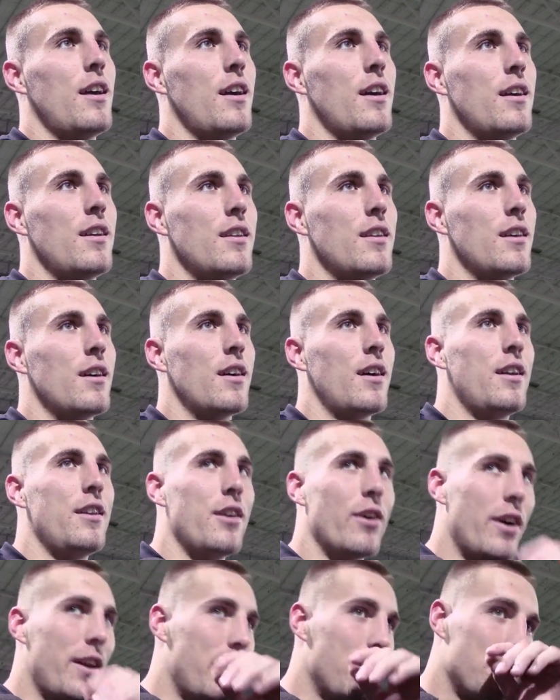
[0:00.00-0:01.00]
And, I
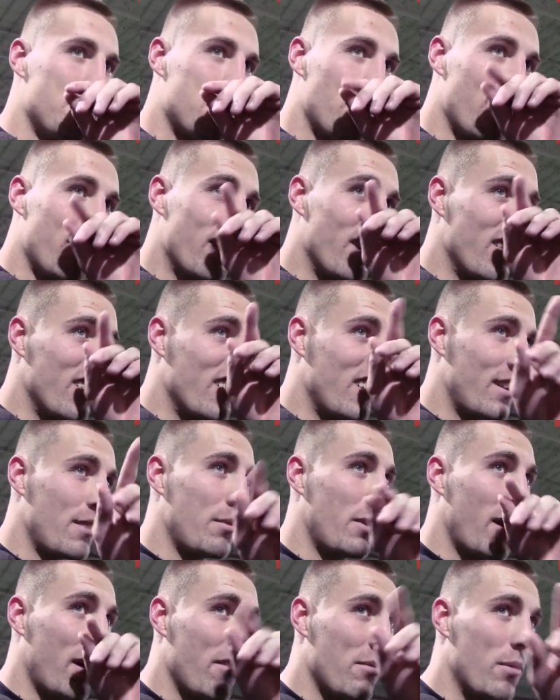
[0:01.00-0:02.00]
know it's hard.
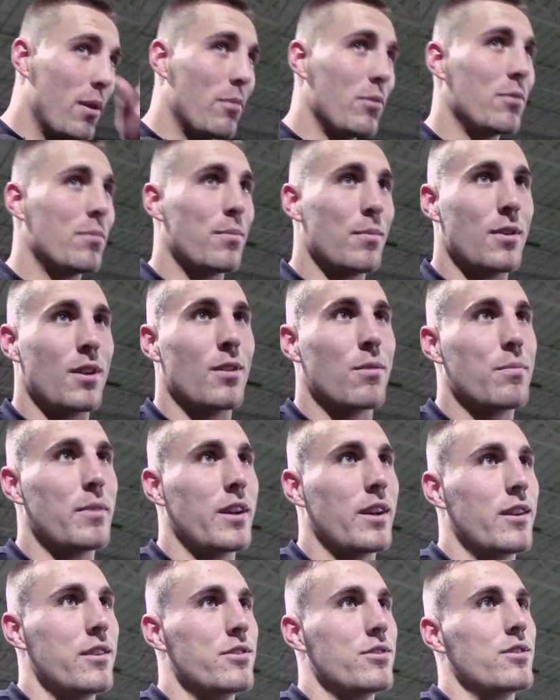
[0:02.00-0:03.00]
I mean, I remember, you know,
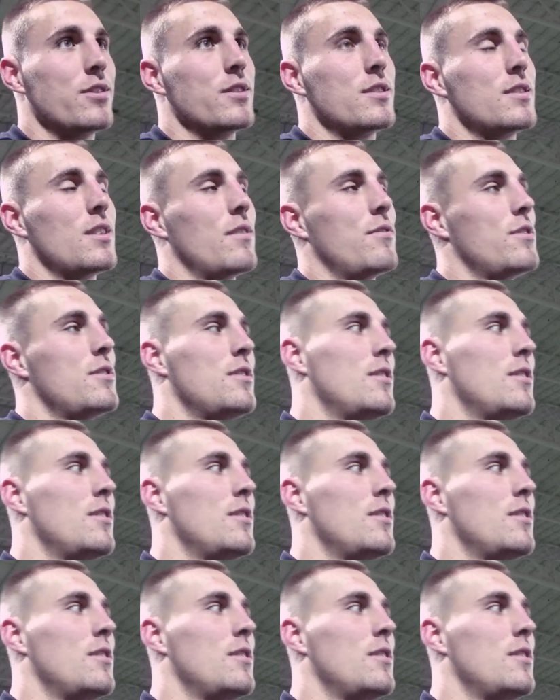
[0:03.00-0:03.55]
being injured and stuff.